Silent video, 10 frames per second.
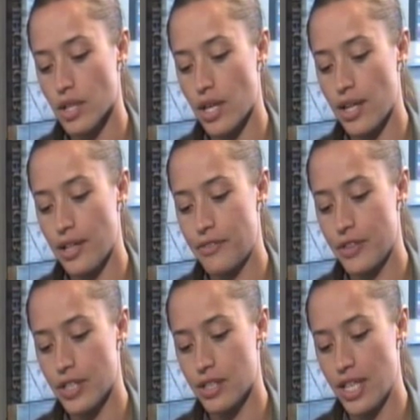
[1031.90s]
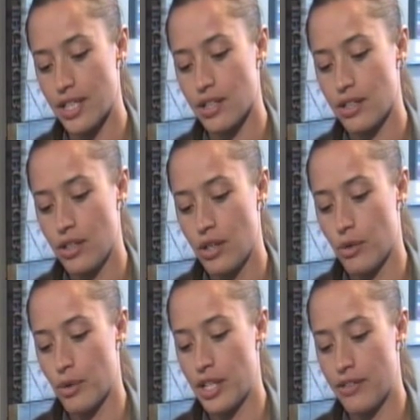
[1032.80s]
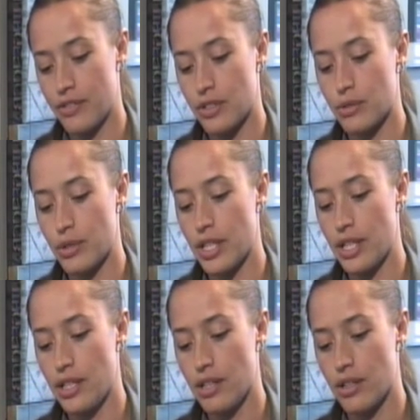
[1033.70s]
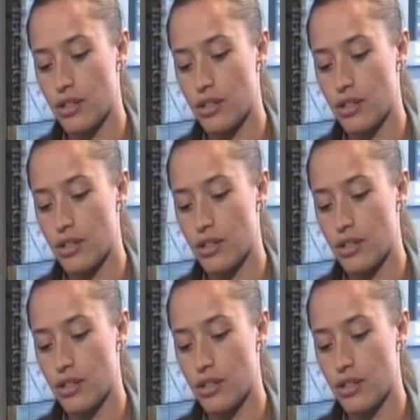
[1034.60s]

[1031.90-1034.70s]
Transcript: and I feel like whenever we